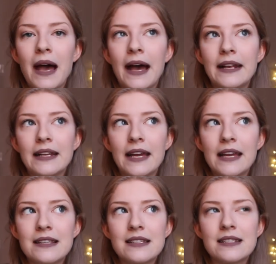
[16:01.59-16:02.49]
at
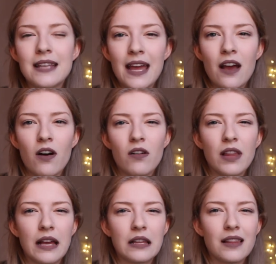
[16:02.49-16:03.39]
a sale
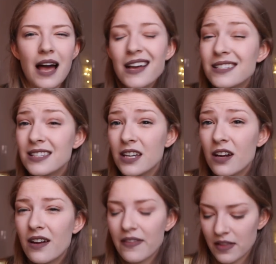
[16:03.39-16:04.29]
like last
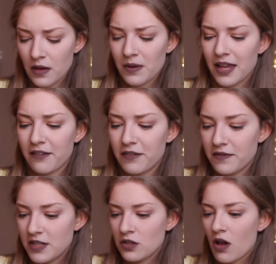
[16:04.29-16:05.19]
year. I think they were like
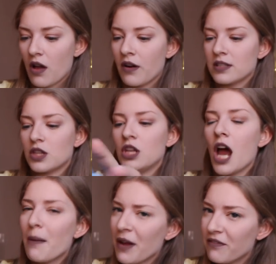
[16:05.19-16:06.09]
$15.
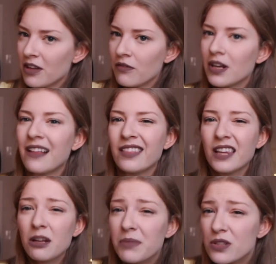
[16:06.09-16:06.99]
Not my favorite, a
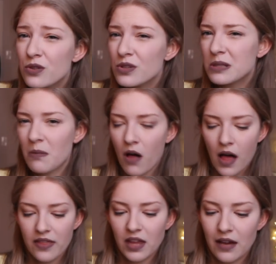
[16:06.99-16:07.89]
little bit too small.
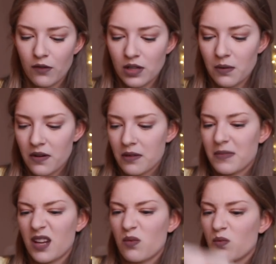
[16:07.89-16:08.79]
I think I've only worn
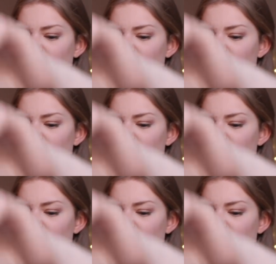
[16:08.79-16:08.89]
them like